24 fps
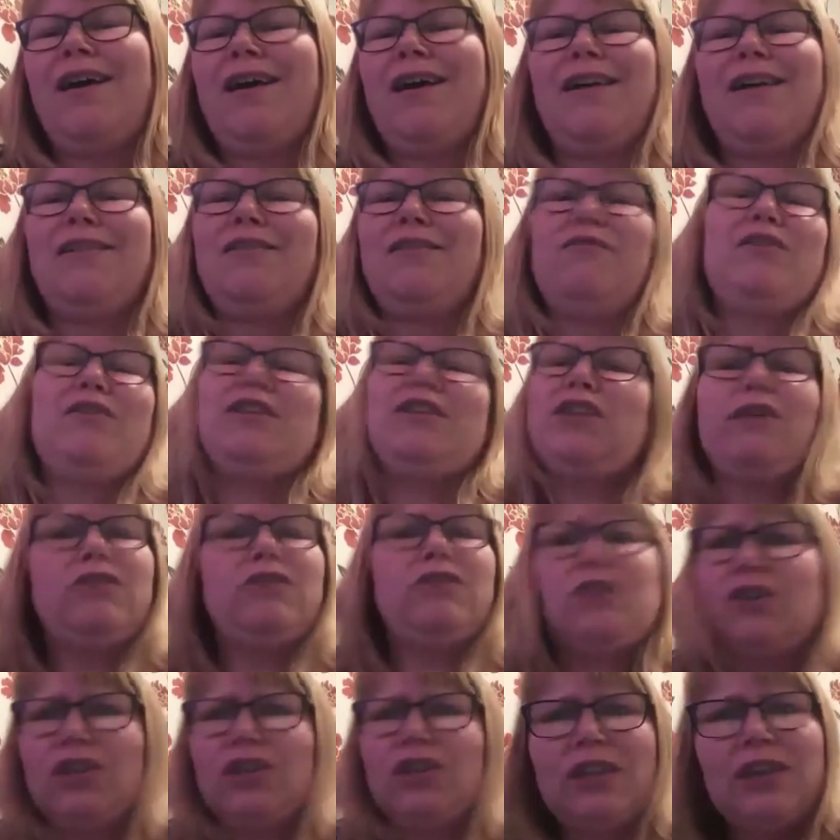And there is no
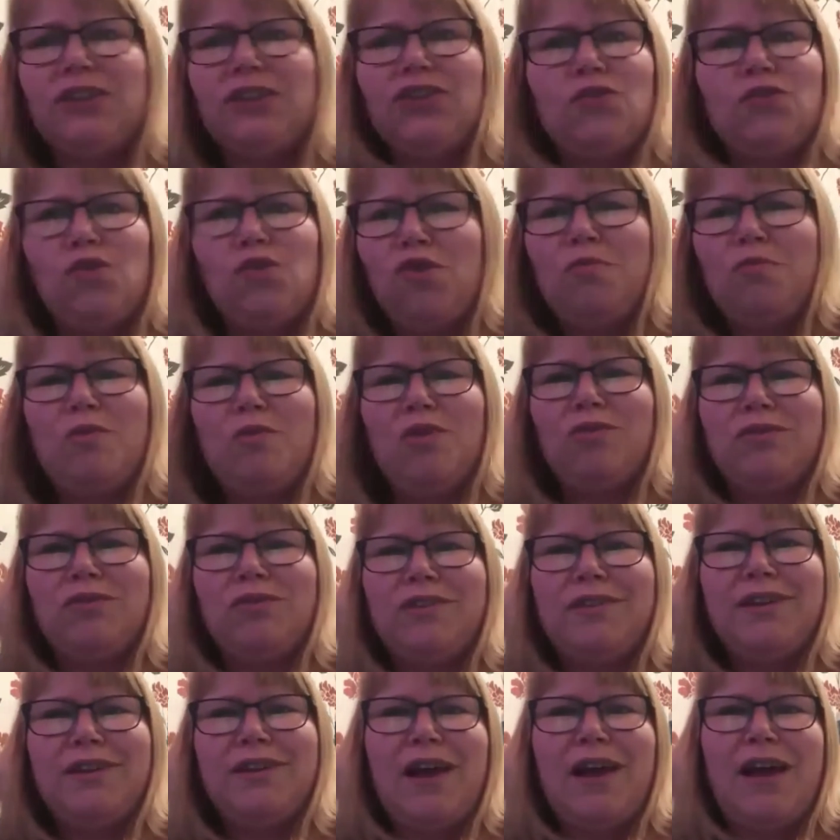such thing as normal.
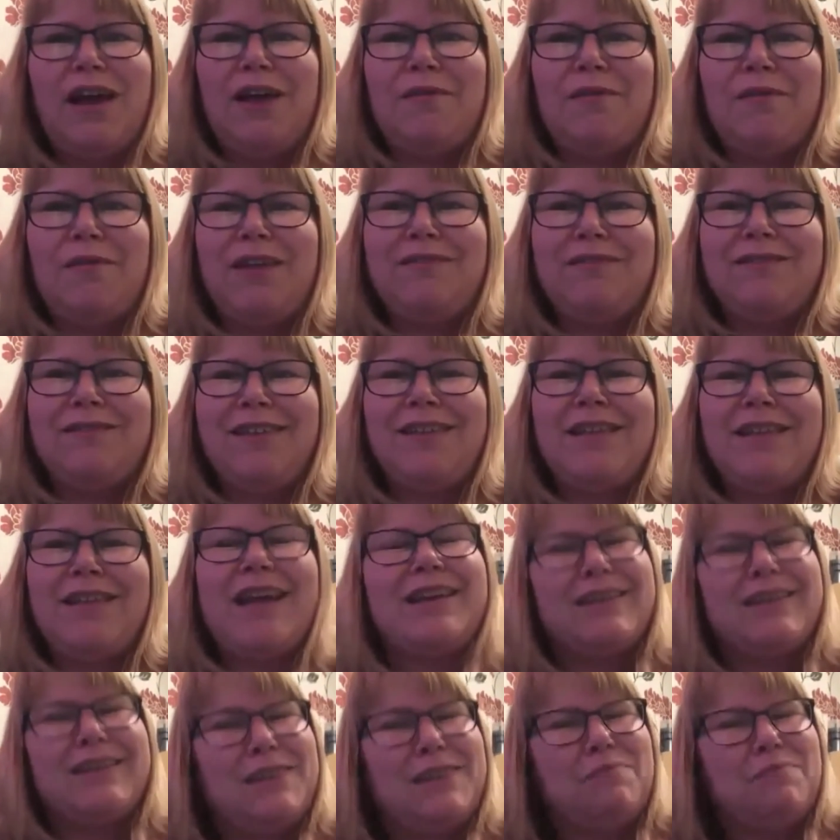And
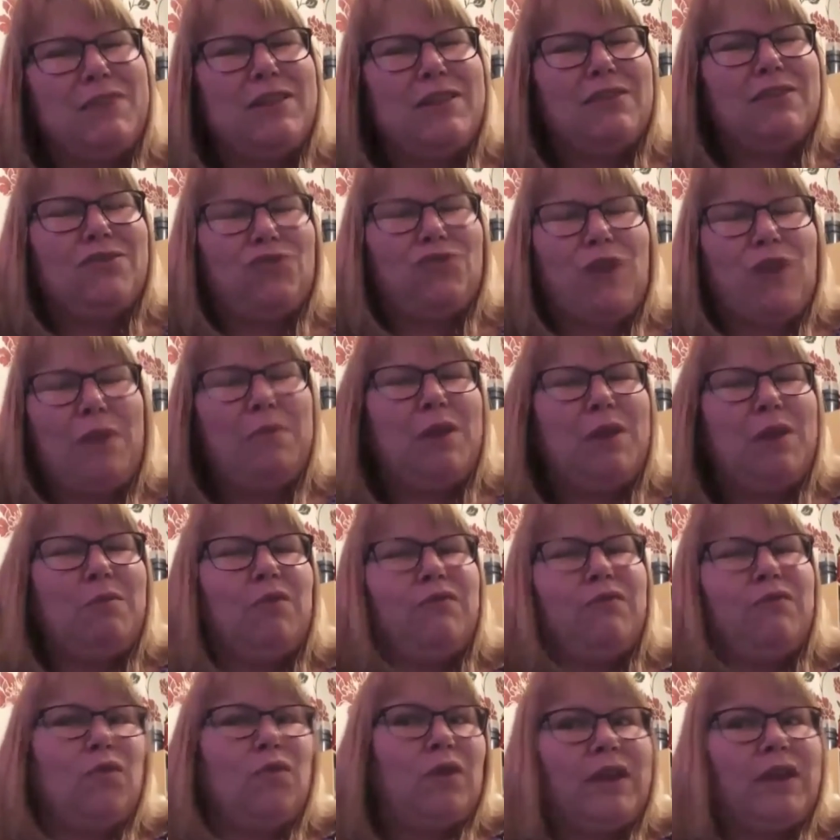that can be the trap people
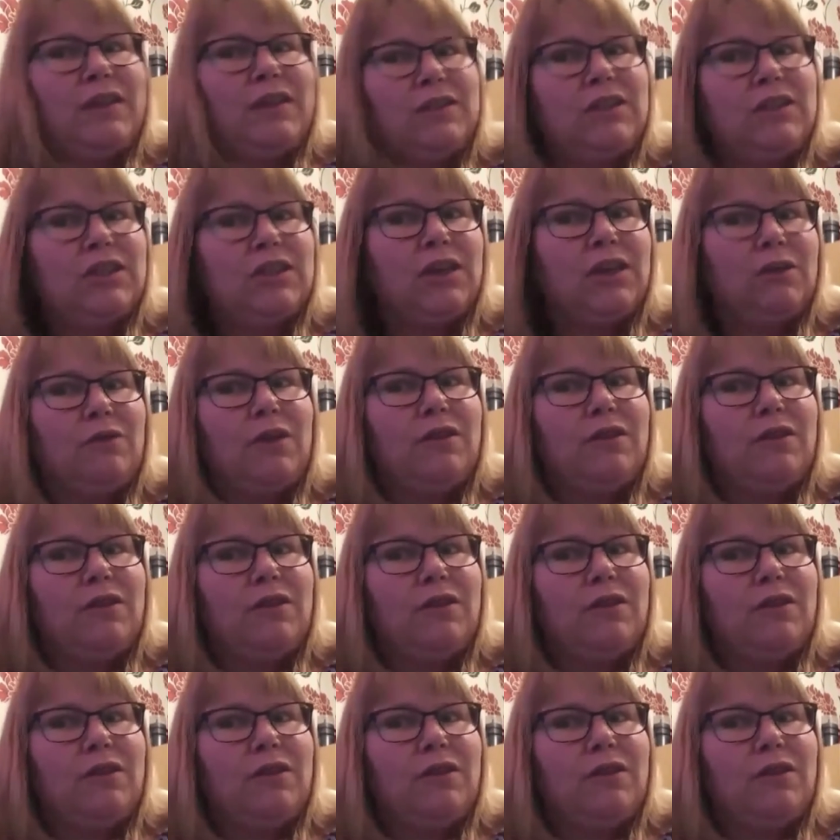fall into.